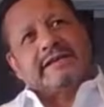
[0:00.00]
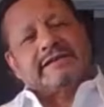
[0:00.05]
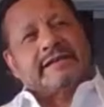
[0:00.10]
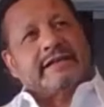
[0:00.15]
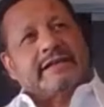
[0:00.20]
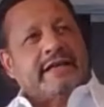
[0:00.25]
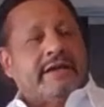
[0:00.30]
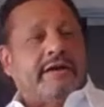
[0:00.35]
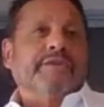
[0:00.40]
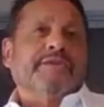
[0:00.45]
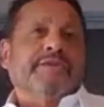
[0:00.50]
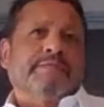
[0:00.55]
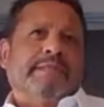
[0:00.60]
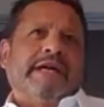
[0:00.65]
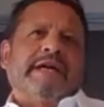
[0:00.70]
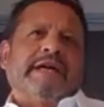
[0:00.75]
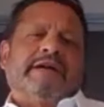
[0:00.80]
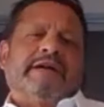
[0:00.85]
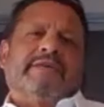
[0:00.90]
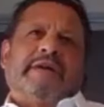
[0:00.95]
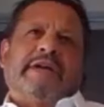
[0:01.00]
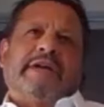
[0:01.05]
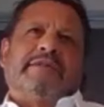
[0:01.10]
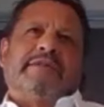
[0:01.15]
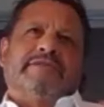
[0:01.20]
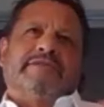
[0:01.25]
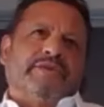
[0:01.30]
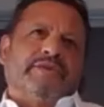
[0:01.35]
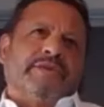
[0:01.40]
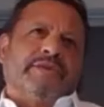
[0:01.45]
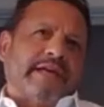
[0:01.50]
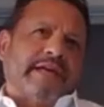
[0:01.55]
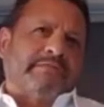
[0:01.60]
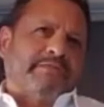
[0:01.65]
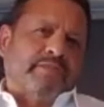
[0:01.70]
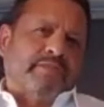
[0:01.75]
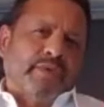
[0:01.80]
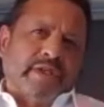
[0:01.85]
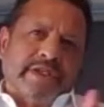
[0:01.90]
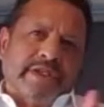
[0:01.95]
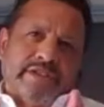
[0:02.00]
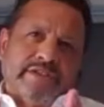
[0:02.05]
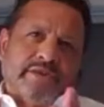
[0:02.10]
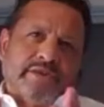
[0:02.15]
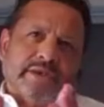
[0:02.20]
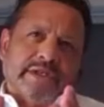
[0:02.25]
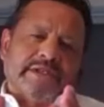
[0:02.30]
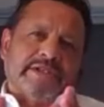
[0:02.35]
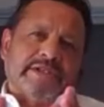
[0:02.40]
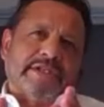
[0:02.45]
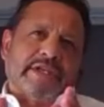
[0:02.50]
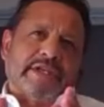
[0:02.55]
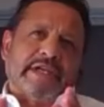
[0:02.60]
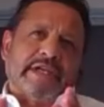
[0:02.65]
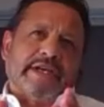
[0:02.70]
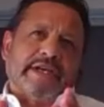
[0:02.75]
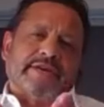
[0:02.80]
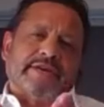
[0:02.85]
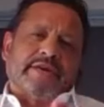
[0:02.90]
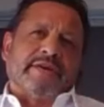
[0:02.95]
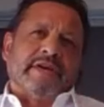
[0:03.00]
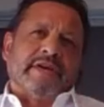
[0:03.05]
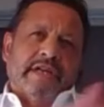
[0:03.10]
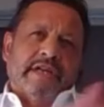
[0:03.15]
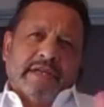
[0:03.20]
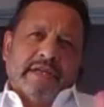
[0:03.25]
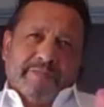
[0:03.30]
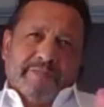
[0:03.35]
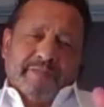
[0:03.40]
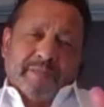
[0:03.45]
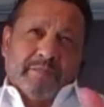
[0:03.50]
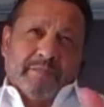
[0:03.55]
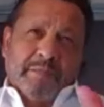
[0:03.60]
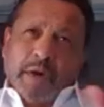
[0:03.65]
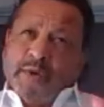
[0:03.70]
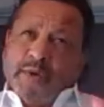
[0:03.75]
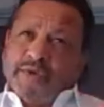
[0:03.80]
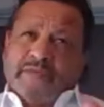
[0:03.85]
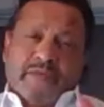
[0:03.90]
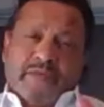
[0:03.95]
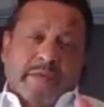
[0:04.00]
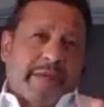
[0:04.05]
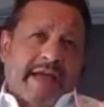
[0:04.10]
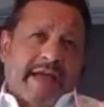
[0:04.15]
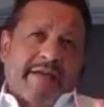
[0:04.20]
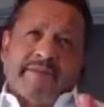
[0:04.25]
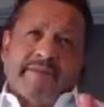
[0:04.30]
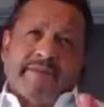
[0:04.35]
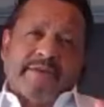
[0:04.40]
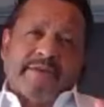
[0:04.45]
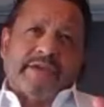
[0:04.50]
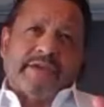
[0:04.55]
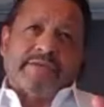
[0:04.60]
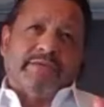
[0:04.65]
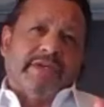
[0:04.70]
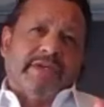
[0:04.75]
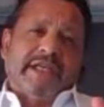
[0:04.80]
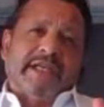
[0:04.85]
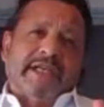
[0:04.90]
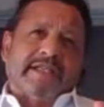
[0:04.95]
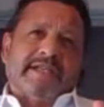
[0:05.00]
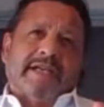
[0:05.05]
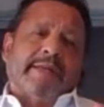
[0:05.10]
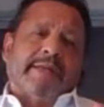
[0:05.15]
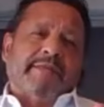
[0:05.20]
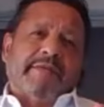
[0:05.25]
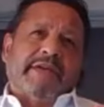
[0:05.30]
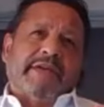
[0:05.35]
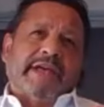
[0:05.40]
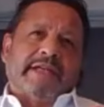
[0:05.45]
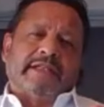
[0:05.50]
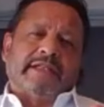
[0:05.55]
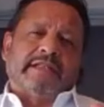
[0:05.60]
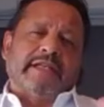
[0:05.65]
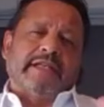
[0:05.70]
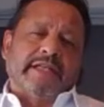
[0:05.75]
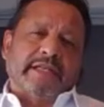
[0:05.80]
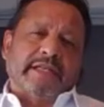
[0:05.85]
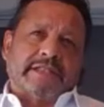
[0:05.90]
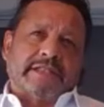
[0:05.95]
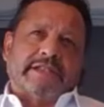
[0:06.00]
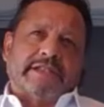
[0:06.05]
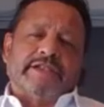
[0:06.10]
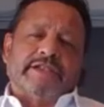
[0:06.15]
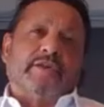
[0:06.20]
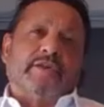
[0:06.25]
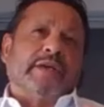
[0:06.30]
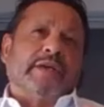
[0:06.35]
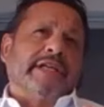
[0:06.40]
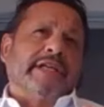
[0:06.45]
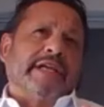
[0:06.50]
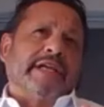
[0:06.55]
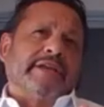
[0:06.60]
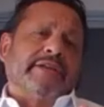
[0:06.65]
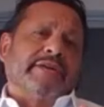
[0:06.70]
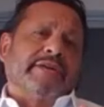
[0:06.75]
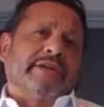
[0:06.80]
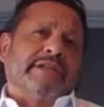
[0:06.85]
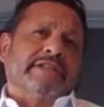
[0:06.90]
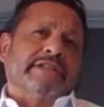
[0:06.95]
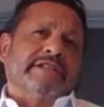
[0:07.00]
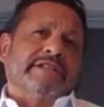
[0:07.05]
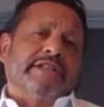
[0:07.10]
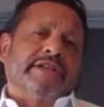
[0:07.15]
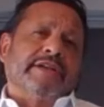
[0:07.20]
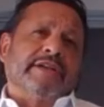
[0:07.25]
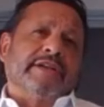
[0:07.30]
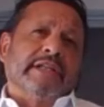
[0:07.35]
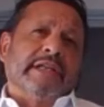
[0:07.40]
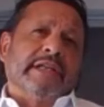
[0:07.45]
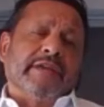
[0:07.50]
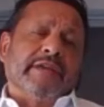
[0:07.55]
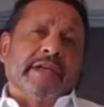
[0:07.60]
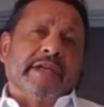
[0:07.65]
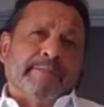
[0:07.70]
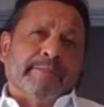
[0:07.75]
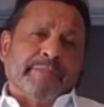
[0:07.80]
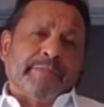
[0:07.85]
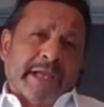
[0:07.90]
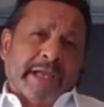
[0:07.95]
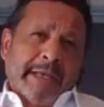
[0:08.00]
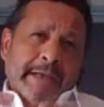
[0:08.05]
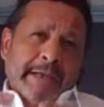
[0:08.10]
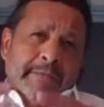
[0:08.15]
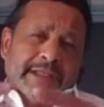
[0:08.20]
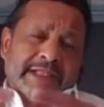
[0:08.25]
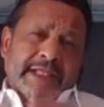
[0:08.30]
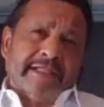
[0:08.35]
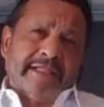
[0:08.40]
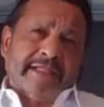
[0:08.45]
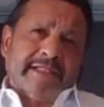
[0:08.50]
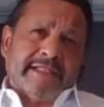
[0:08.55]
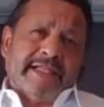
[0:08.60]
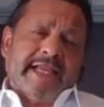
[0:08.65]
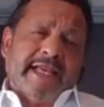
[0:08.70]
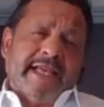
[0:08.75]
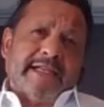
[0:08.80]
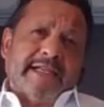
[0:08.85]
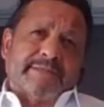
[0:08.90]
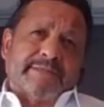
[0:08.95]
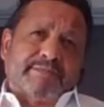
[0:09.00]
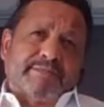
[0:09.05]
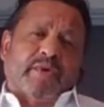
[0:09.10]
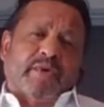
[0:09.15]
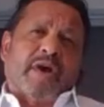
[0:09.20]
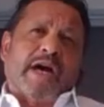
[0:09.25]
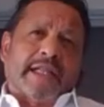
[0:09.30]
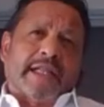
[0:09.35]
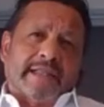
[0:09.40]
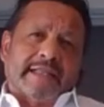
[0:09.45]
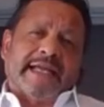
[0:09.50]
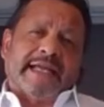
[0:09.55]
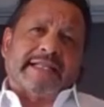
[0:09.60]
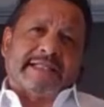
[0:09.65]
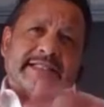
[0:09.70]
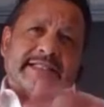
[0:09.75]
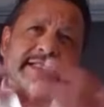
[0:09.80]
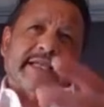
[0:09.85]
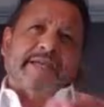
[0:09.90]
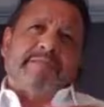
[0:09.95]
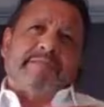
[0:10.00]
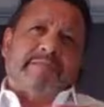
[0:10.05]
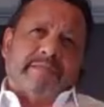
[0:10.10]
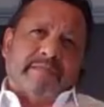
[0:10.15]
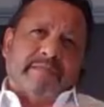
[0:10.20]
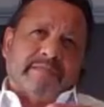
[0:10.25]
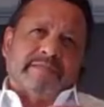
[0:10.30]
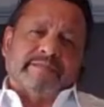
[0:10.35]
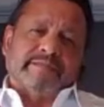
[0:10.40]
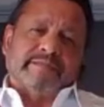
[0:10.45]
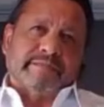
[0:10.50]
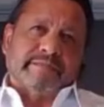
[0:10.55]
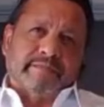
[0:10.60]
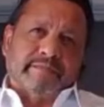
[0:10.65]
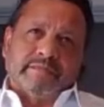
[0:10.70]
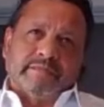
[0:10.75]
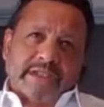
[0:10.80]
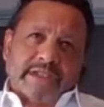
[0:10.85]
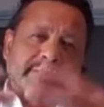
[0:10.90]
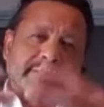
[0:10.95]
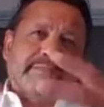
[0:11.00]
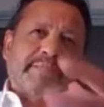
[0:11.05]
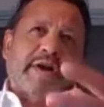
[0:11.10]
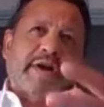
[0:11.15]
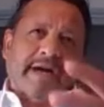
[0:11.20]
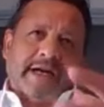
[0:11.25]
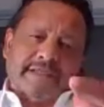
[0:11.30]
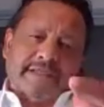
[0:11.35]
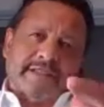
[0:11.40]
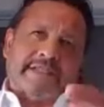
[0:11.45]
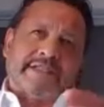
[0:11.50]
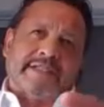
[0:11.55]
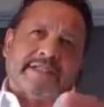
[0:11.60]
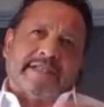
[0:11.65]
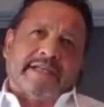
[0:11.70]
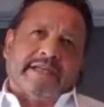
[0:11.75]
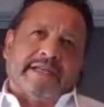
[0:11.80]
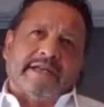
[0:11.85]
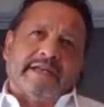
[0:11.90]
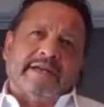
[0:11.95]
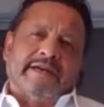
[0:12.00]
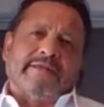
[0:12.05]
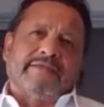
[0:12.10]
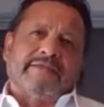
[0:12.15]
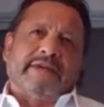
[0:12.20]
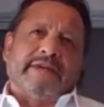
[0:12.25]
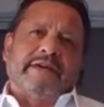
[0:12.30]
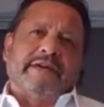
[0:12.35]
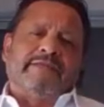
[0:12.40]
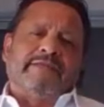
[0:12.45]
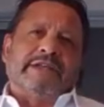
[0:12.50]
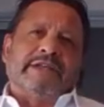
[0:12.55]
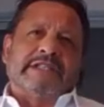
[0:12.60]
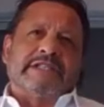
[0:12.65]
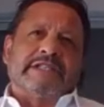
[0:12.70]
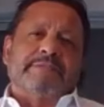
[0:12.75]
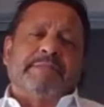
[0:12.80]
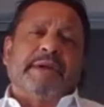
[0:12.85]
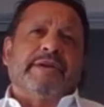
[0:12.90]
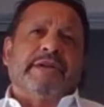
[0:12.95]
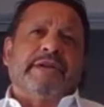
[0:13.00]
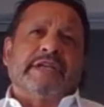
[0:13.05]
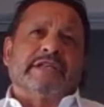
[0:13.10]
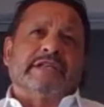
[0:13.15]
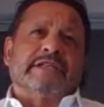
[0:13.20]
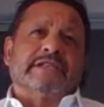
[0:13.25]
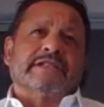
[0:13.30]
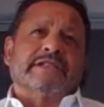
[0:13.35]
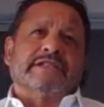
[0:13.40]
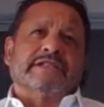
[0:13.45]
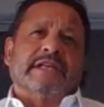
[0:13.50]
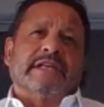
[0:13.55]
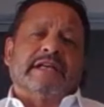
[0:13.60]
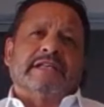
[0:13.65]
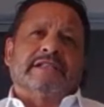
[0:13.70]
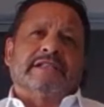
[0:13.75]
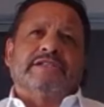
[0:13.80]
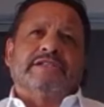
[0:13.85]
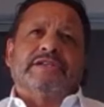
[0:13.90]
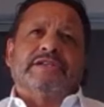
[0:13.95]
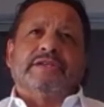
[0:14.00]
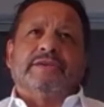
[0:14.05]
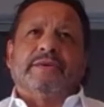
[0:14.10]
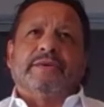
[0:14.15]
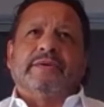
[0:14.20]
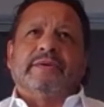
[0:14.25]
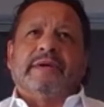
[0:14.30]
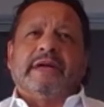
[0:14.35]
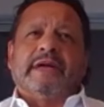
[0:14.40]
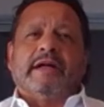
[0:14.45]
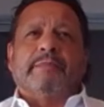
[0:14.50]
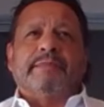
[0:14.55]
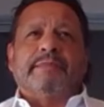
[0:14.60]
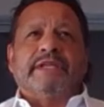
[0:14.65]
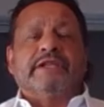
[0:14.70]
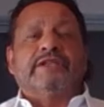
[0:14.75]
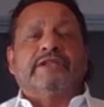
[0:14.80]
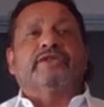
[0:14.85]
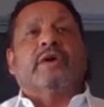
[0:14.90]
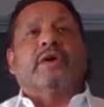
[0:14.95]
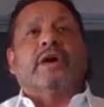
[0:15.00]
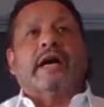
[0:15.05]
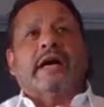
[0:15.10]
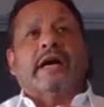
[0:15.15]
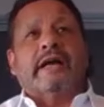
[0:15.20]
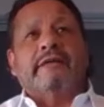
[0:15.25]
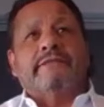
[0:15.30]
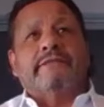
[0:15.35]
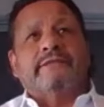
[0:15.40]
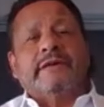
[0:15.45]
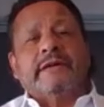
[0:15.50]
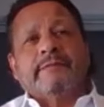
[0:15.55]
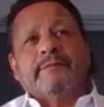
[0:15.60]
a health background. So that really joins together. Both of them have very unique type of analytics, and they join together in senior living. But then Stan has brought that same composite of experience to helping to drive